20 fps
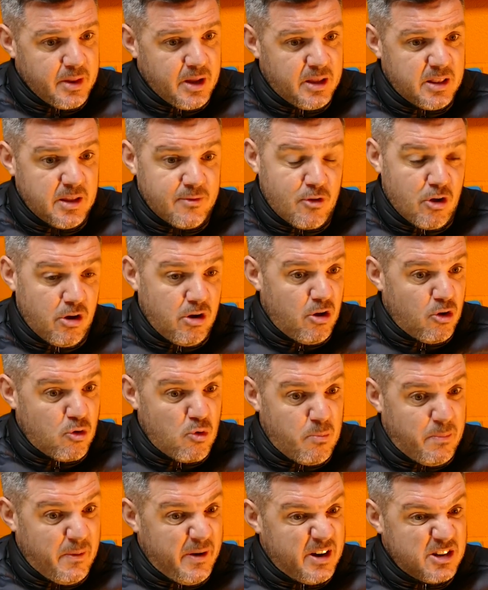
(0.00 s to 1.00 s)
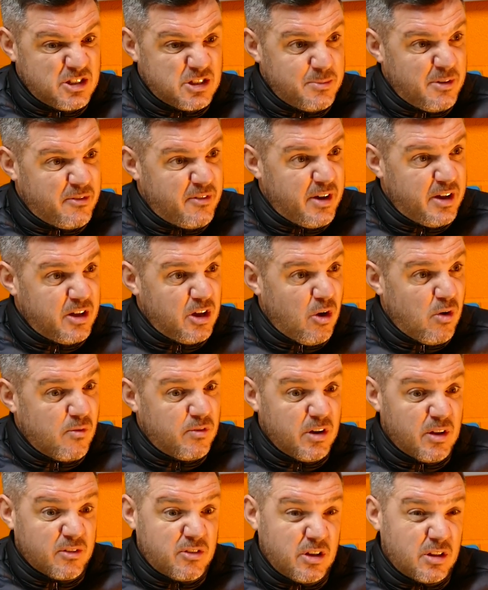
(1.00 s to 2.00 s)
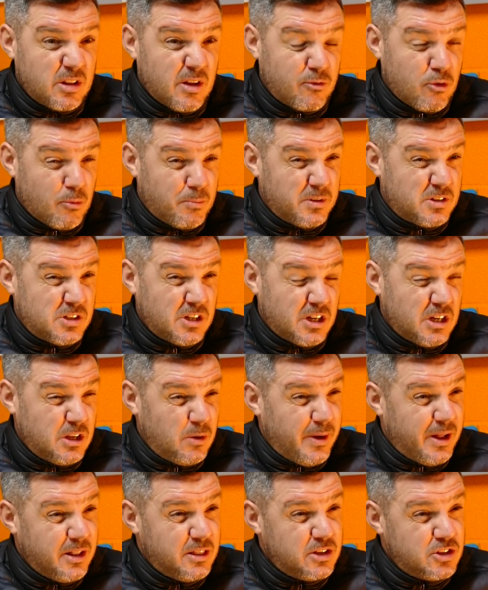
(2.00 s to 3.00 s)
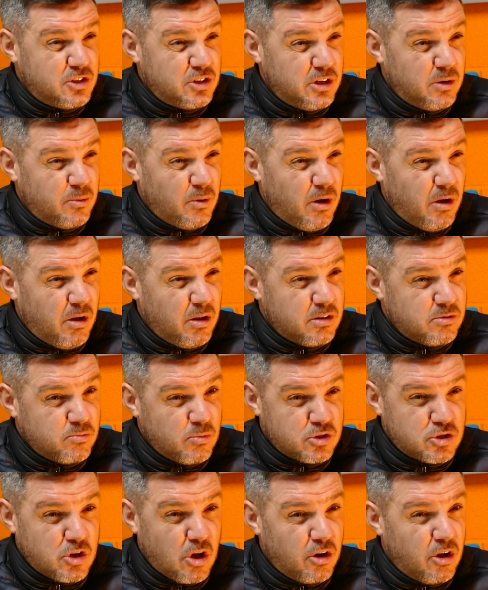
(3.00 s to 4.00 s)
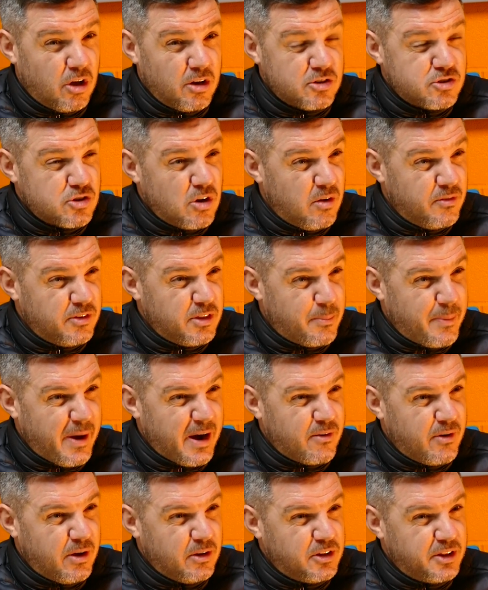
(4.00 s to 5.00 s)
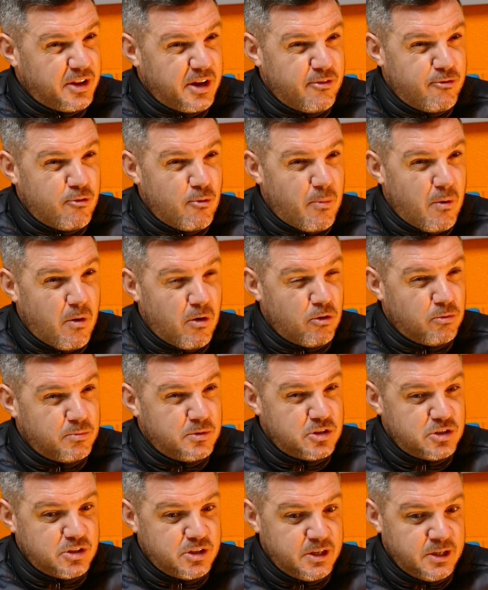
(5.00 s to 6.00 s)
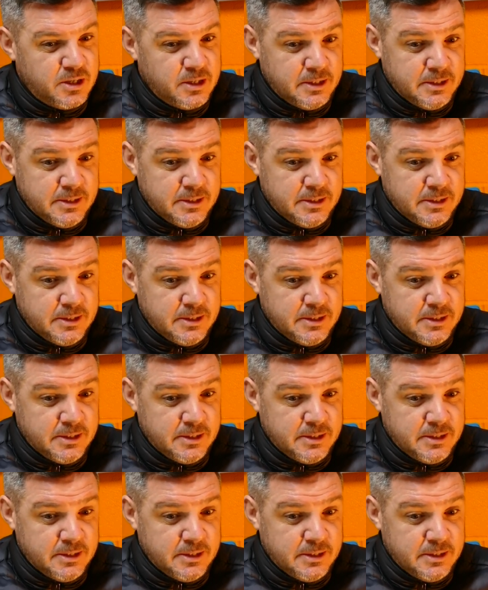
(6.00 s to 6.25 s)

And they've got a lot of good players, to be fair, Yeovil. I think they've done particularly well this year with all what's gone on sort of in the background of their football club this year.